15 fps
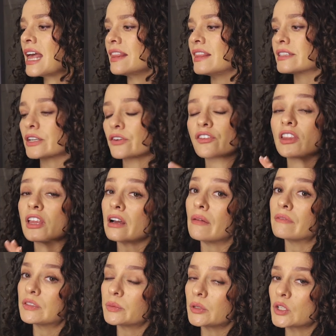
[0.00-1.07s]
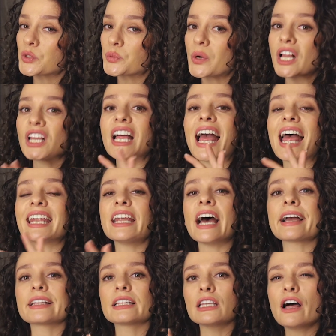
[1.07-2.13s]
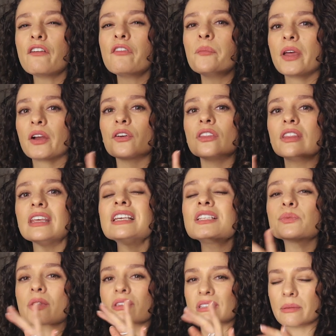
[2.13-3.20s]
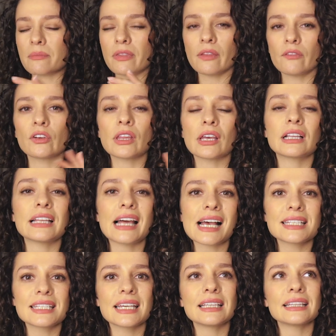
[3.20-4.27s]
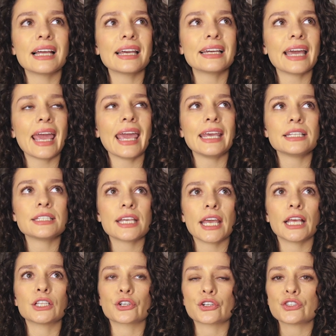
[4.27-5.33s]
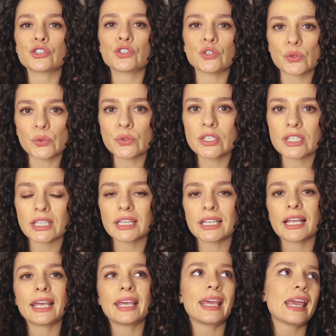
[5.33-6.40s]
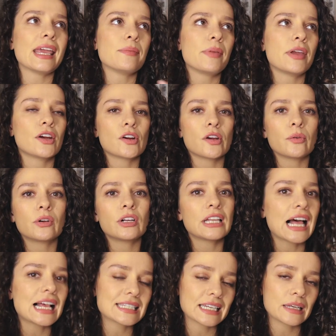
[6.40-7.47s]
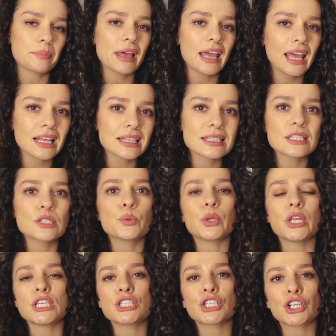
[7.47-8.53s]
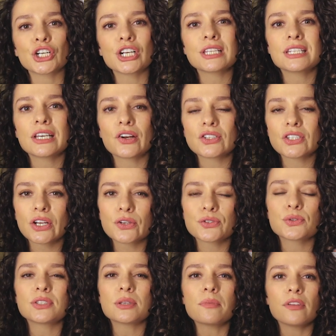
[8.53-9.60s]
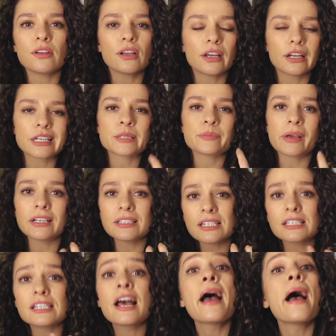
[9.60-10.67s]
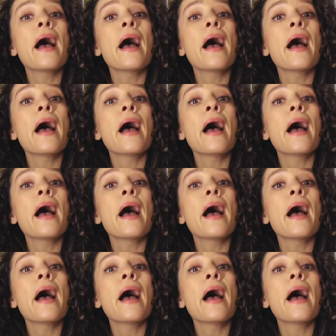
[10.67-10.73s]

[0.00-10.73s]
These are really comfortable as well, and I love pairing these with something really classy like a tailored suit, like a pair of classic pants with a skirt, etc., so something unexpected.